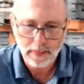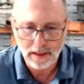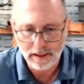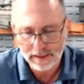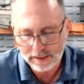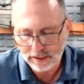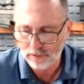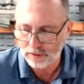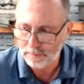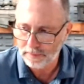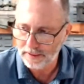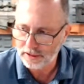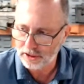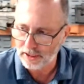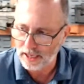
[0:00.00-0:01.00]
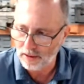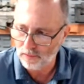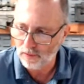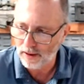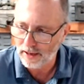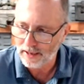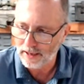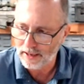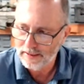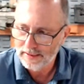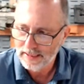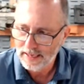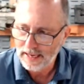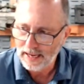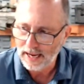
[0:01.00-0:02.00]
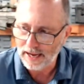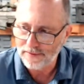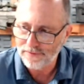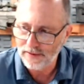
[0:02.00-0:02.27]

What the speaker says: At least he was pitched that way. I